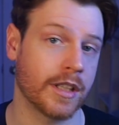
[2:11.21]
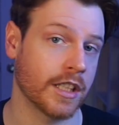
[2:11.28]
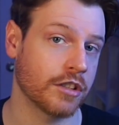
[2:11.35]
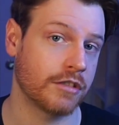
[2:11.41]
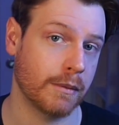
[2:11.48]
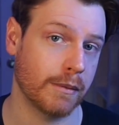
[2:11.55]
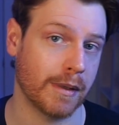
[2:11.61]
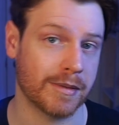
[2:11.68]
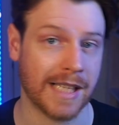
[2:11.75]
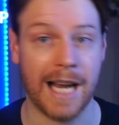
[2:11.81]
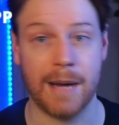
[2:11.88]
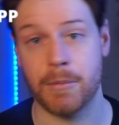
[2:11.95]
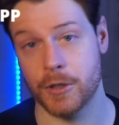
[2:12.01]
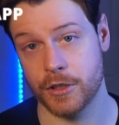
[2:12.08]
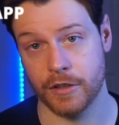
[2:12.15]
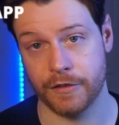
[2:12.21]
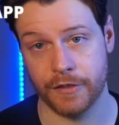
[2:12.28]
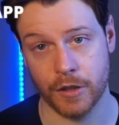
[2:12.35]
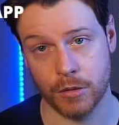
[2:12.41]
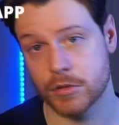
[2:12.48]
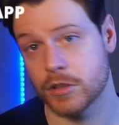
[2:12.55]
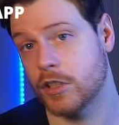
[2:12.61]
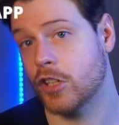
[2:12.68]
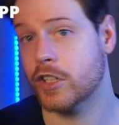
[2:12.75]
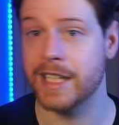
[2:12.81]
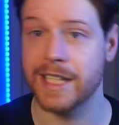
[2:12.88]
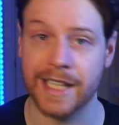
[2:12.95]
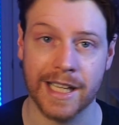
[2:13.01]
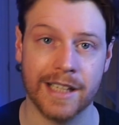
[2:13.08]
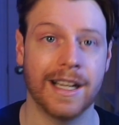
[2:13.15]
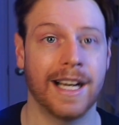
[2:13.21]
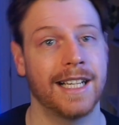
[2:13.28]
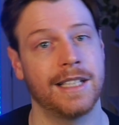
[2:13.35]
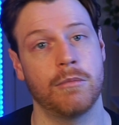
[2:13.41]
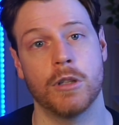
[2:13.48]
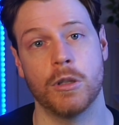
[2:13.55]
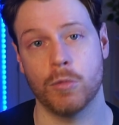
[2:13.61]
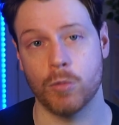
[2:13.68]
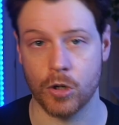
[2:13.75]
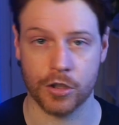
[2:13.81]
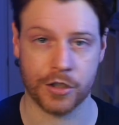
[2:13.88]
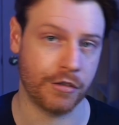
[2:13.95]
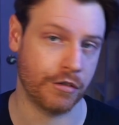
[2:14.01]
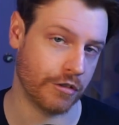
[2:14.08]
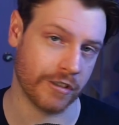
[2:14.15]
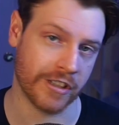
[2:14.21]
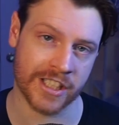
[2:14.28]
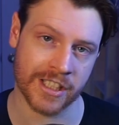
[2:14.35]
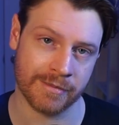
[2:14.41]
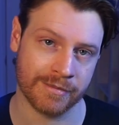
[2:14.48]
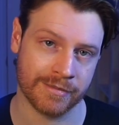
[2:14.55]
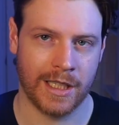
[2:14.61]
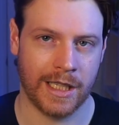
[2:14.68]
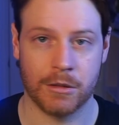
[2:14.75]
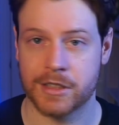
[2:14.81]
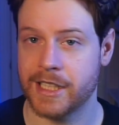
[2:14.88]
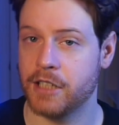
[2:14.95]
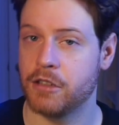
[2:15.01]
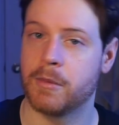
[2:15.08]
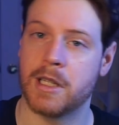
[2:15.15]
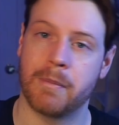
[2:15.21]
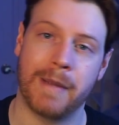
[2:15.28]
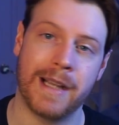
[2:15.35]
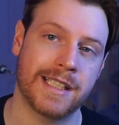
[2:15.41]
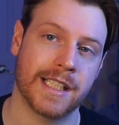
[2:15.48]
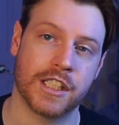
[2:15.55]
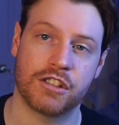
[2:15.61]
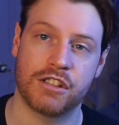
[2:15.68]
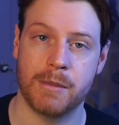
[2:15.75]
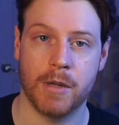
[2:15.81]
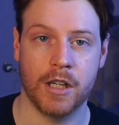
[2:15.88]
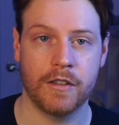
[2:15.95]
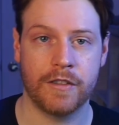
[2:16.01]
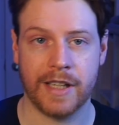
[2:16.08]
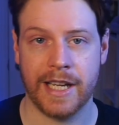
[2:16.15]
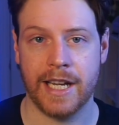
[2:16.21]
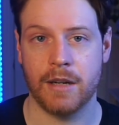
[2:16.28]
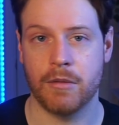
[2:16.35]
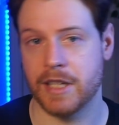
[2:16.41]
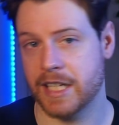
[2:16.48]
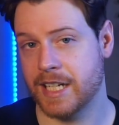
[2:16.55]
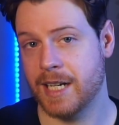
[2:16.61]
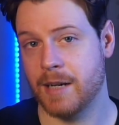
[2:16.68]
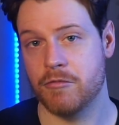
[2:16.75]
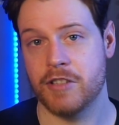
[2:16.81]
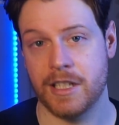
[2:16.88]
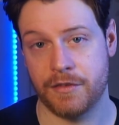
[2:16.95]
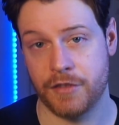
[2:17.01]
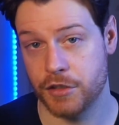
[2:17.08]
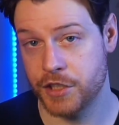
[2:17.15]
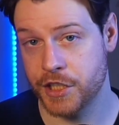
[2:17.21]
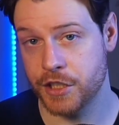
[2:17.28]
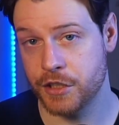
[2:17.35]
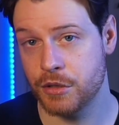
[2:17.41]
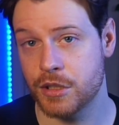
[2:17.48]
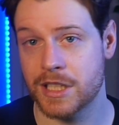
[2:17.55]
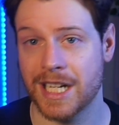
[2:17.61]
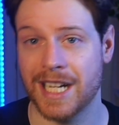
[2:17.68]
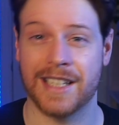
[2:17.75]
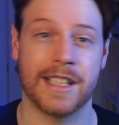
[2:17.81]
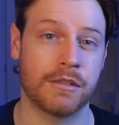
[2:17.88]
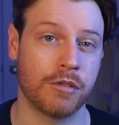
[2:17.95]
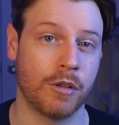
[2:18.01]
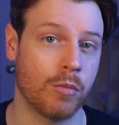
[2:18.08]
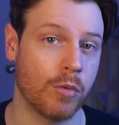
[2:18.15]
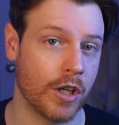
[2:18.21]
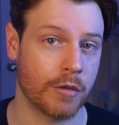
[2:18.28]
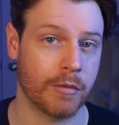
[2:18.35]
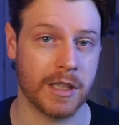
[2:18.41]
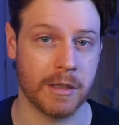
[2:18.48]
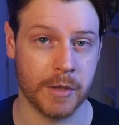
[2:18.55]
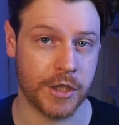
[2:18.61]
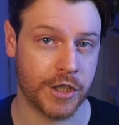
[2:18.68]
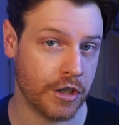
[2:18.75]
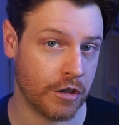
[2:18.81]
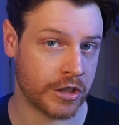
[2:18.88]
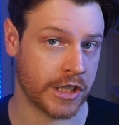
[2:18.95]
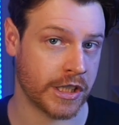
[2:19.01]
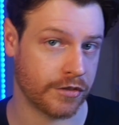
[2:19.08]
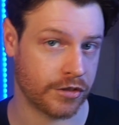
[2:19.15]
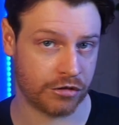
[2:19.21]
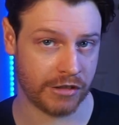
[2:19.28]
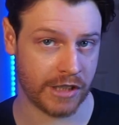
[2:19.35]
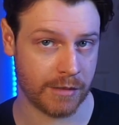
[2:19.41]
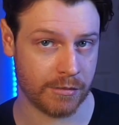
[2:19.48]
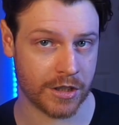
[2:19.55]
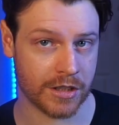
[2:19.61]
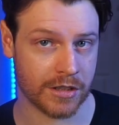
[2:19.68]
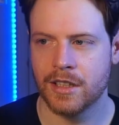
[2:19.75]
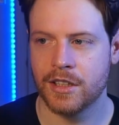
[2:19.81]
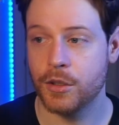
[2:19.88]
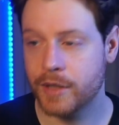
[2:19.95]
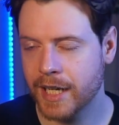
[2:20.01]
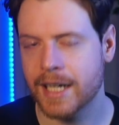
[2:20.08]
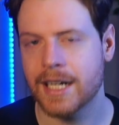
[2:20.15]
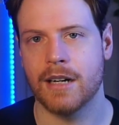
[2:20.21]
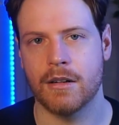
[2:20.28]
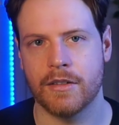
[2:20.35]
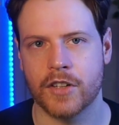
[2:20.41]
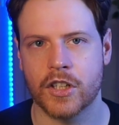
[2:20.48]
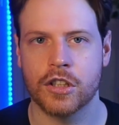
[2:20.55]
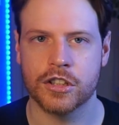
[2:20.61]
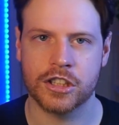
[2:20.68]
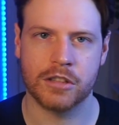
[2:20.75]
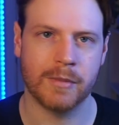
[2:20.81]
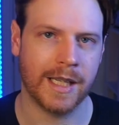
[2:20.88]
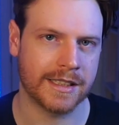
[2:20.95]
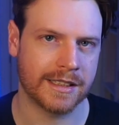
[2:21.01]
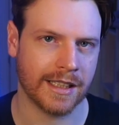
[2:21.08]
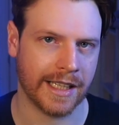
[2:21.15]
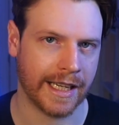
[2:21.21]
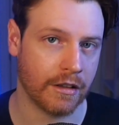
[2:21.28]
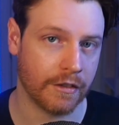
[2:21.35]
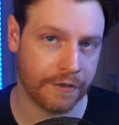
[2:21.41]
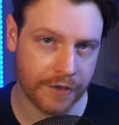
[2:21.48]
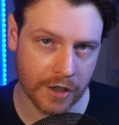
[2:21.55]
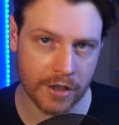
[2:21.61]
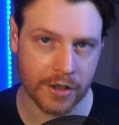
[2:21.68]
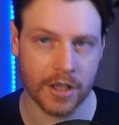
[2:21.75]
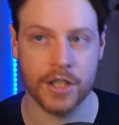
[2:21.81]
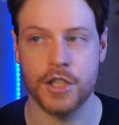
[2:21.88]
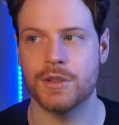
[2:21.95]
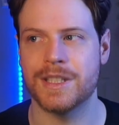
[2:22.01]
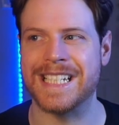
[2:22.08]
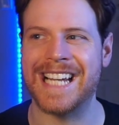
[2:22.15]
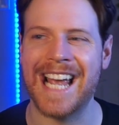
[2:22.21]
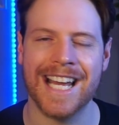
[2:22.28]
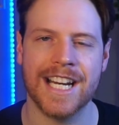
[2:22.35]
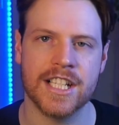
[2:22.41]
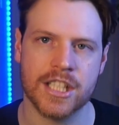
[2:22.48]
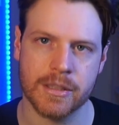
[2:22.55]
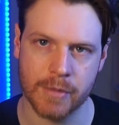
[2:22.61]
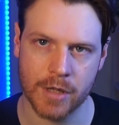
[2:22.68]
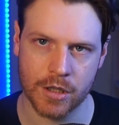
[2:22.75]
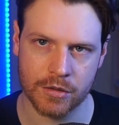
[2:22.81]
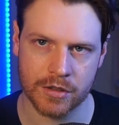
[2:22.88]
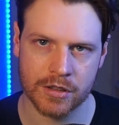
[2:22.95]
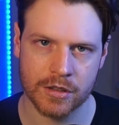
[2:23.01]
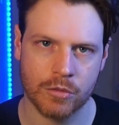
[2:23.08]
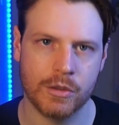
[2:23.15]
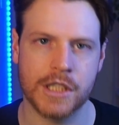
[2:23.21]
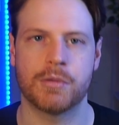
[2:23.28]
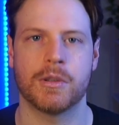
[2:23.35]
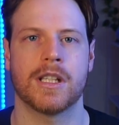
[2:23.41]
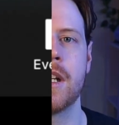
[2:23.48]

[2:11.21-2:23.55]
the Streamlabs app on your phone, logging in, and it will walk you through it. It will set you up with a basic stream overlay with a camera if you choose, and this will work with the majority of streams. You can however customize the layout further using editor mode, which will